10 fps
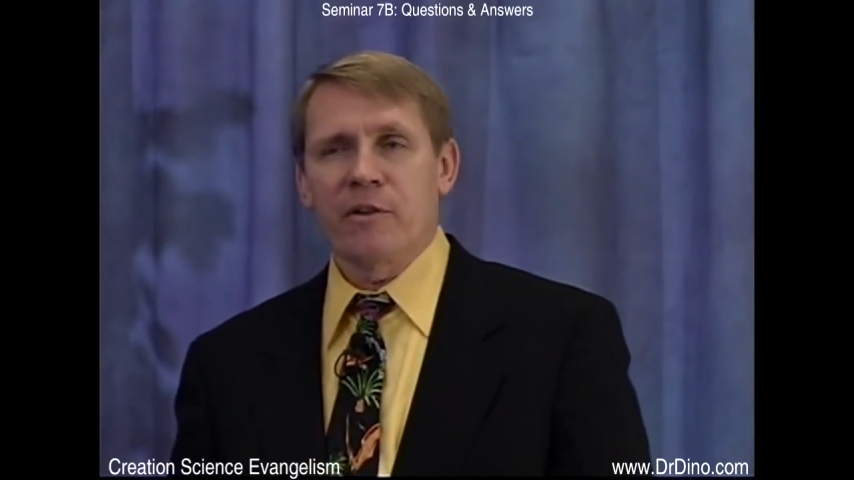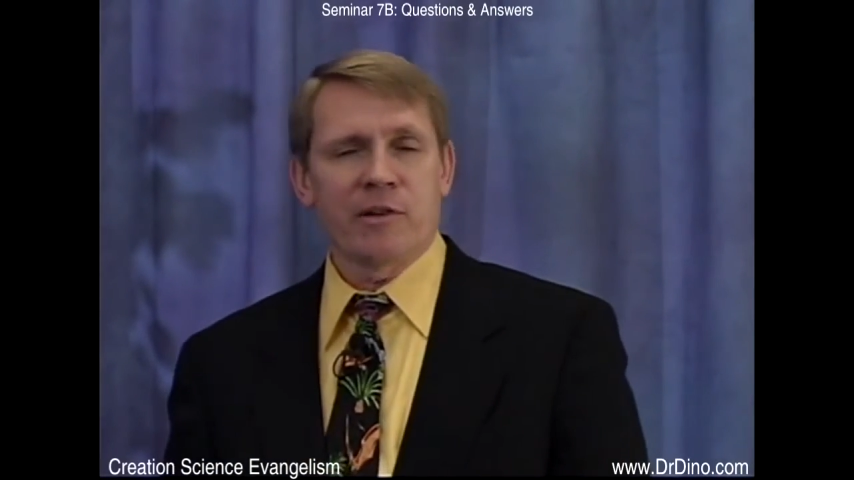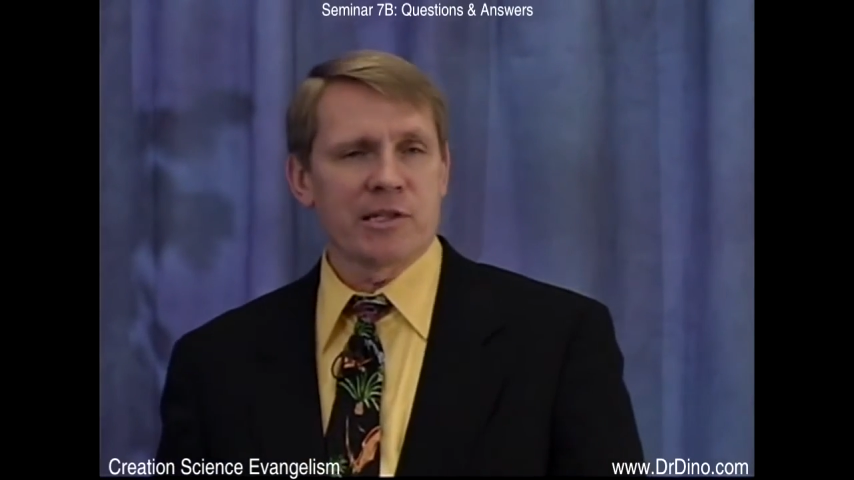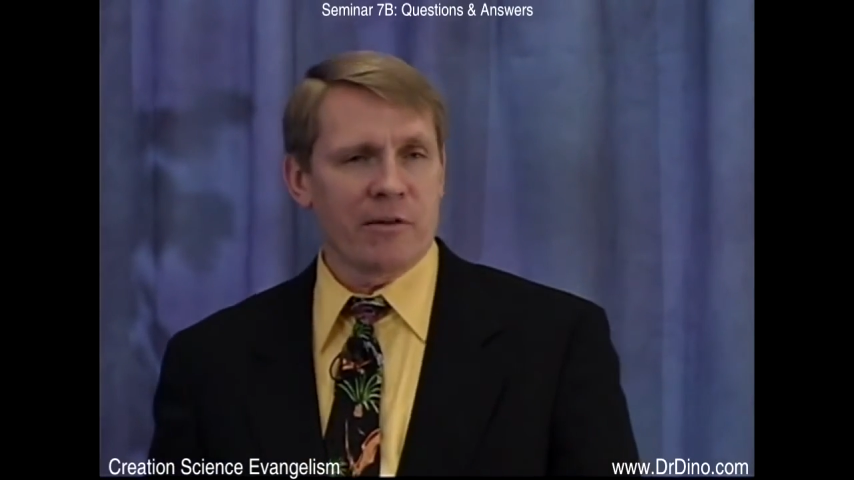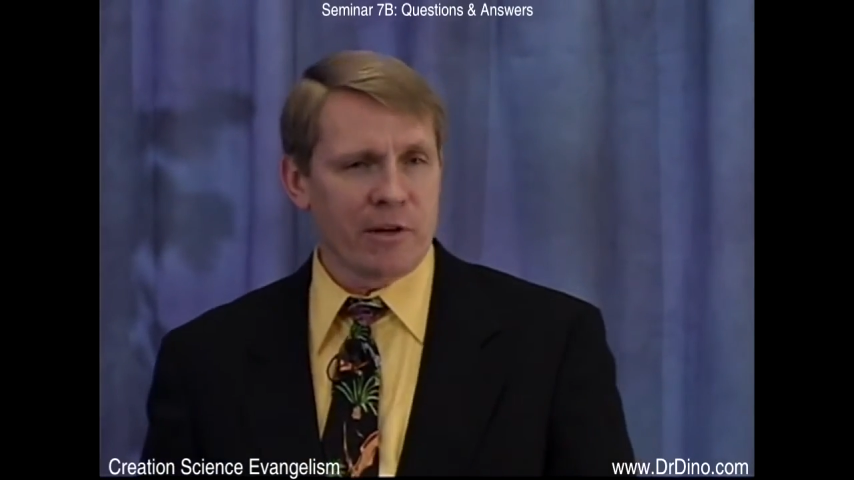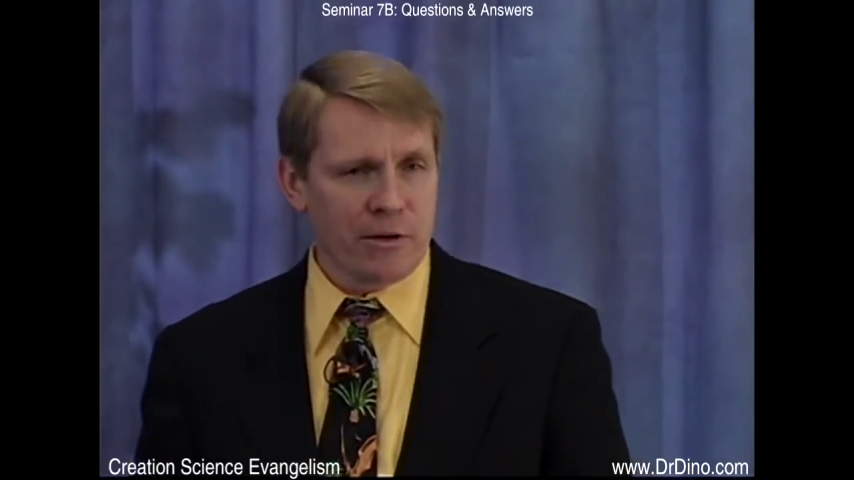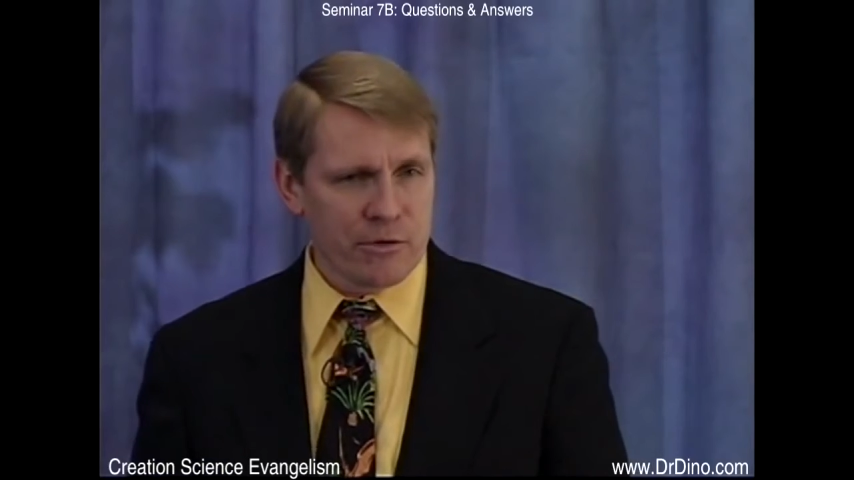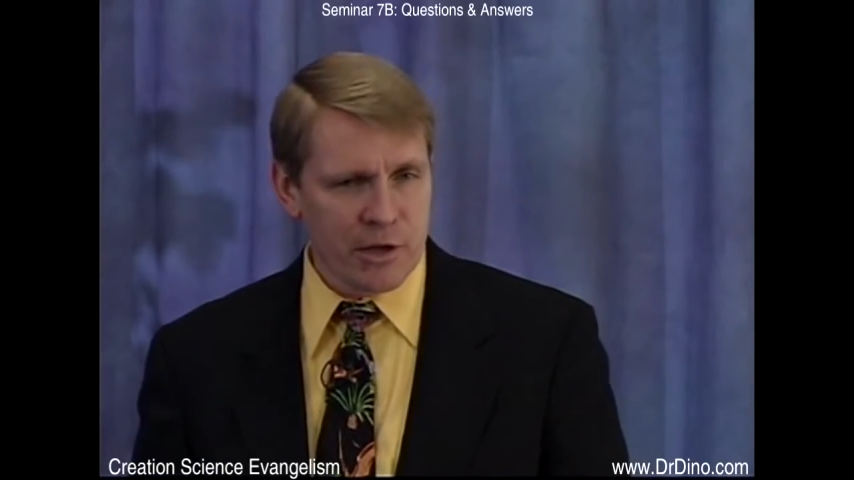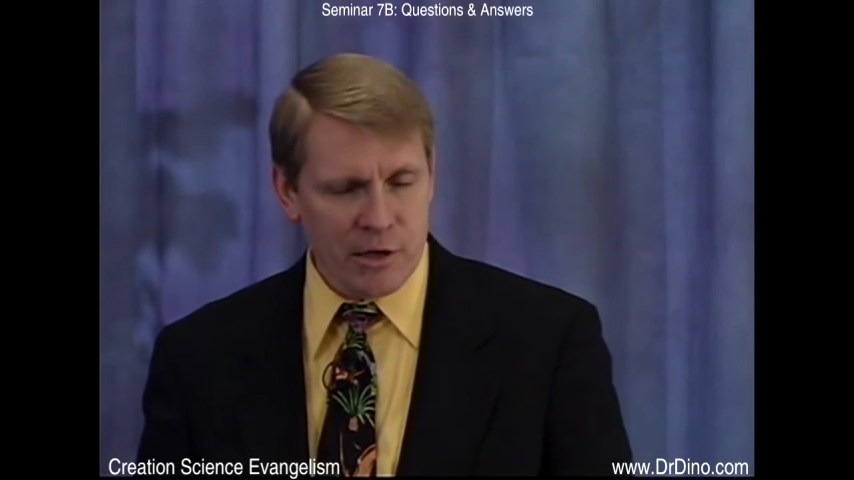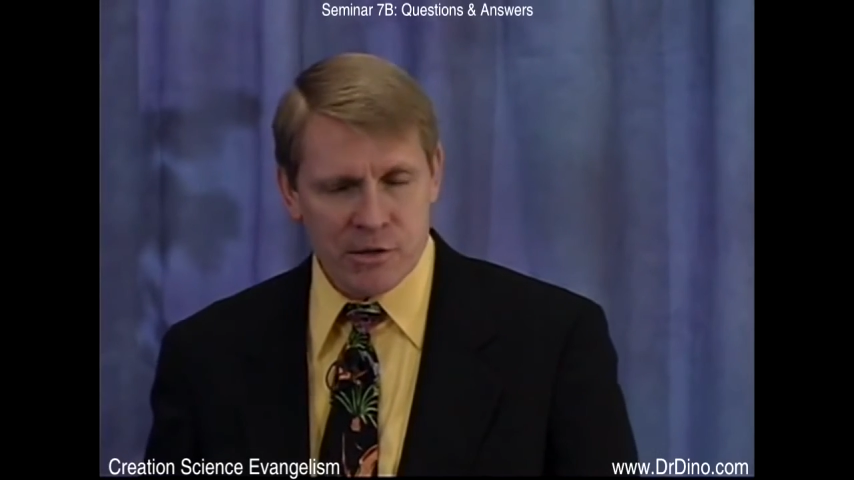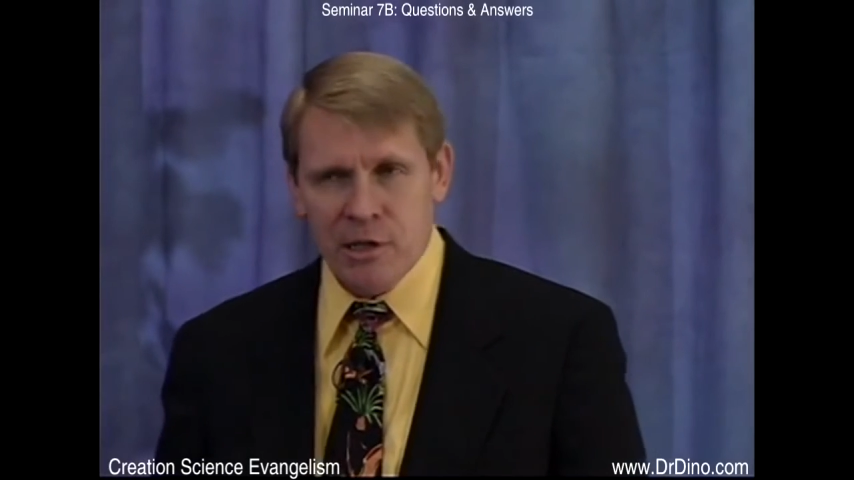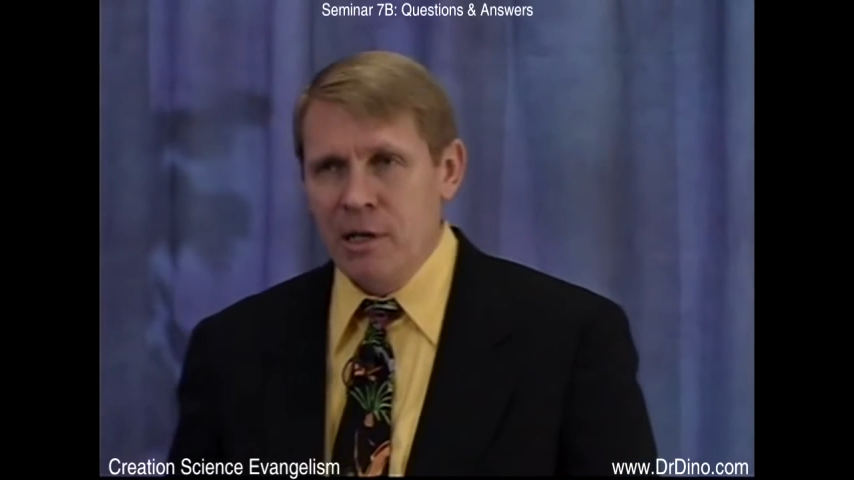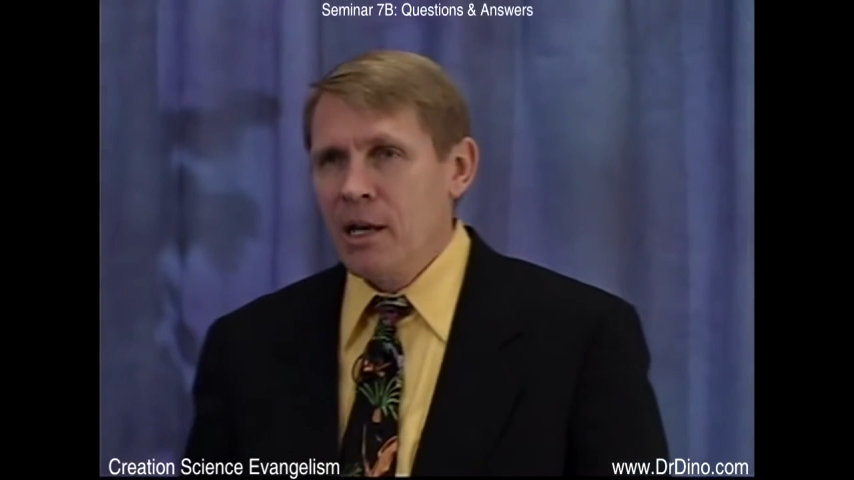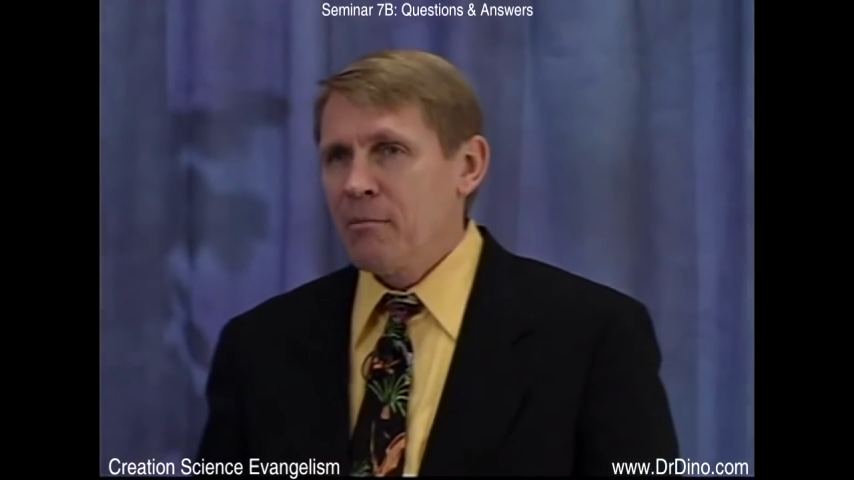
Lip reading: 5,700 years,